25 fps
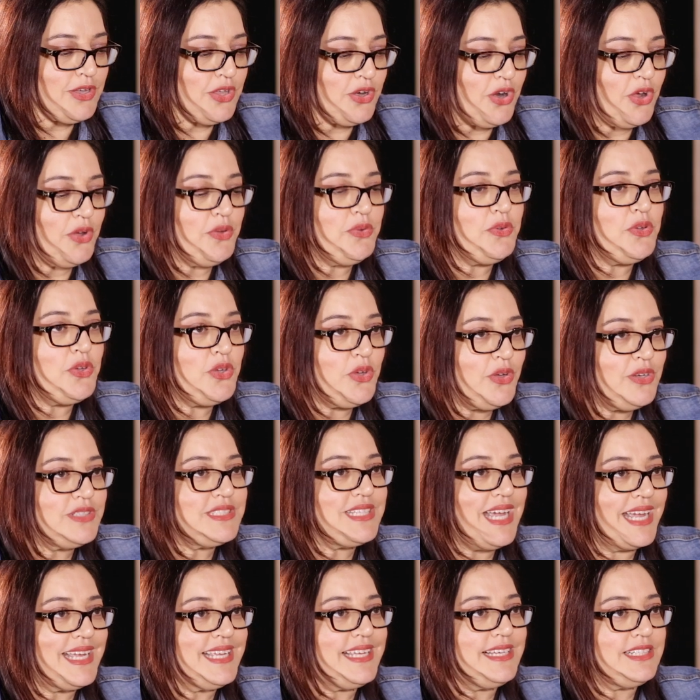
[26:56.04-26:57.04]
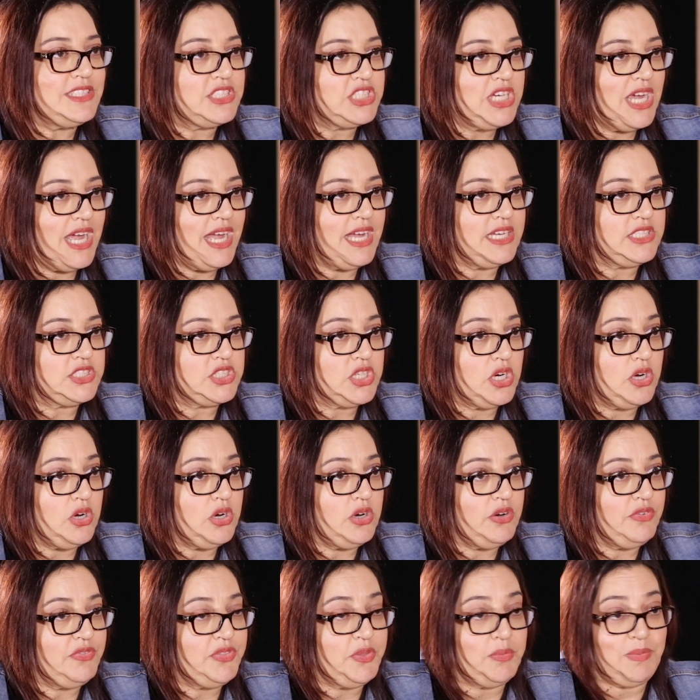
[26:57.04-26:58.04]
you know, you taking charge
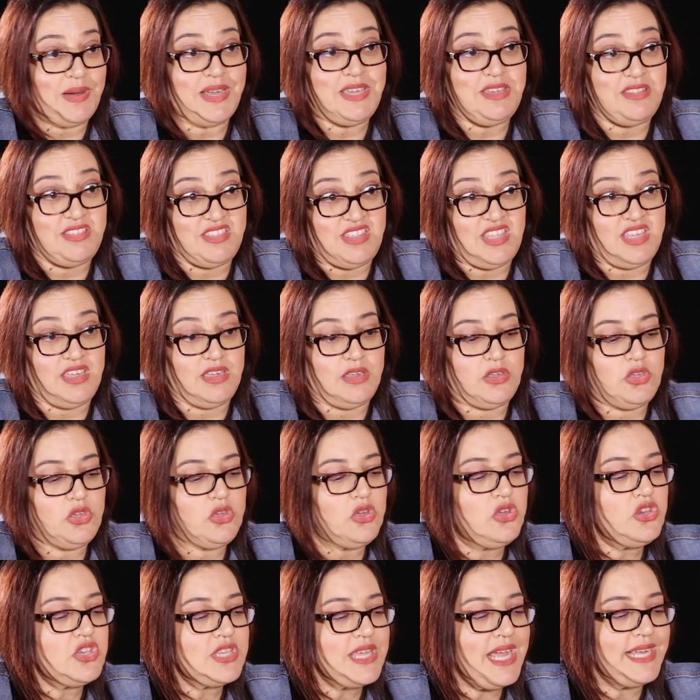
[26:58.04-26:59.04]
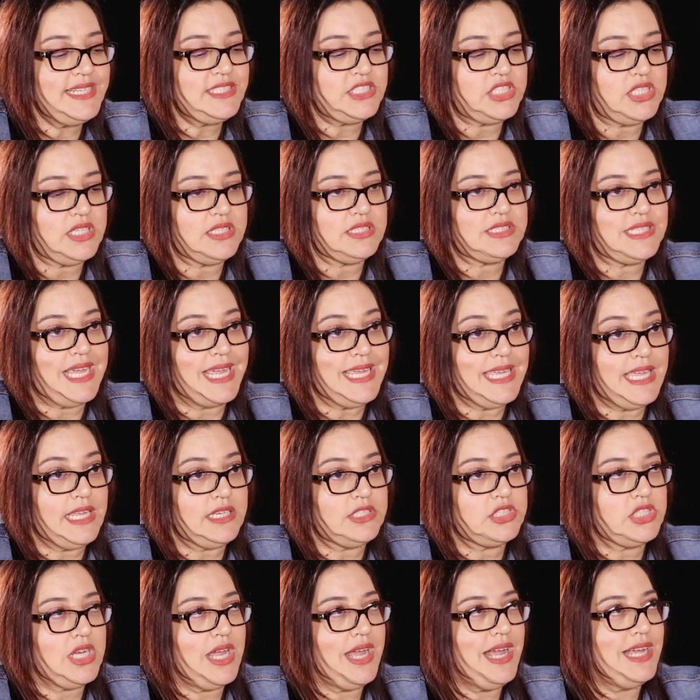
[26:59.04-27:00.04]
of the way you think.
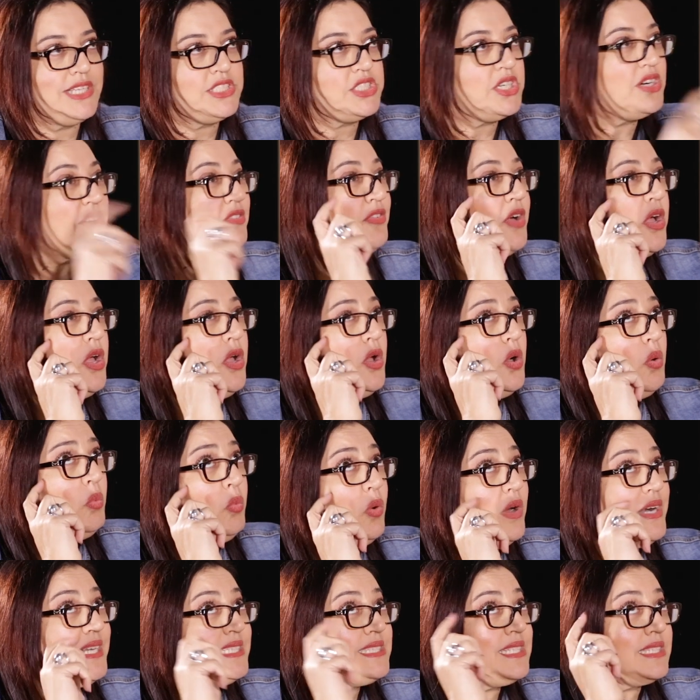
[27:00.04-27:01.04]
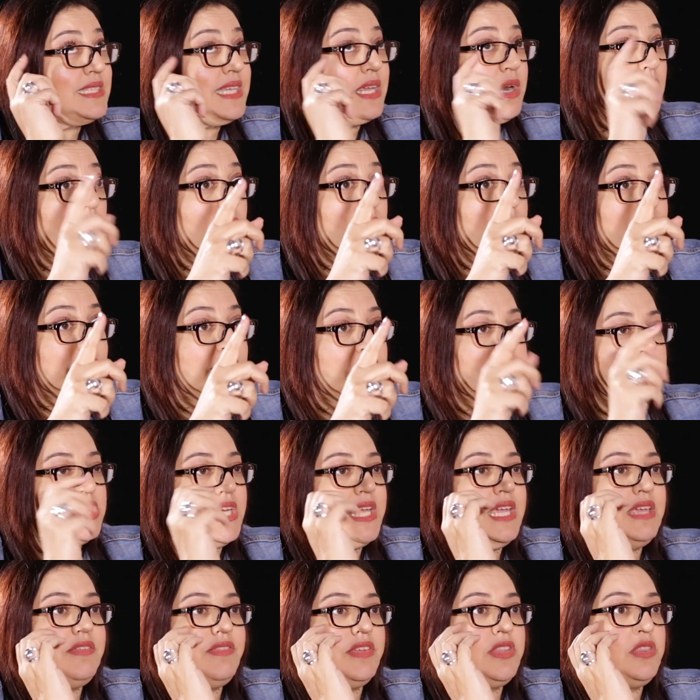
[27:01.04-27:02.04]
Taking charge of what is it that I want to
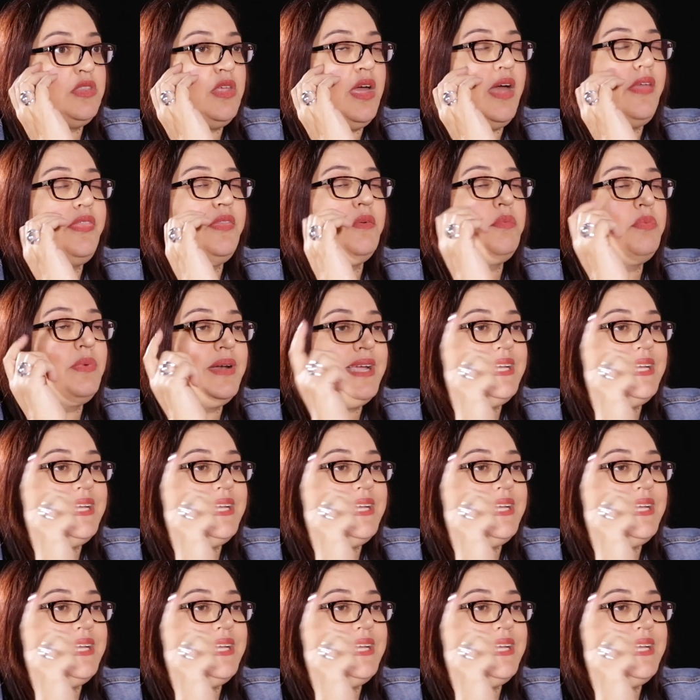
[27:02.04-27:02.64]
achieve and the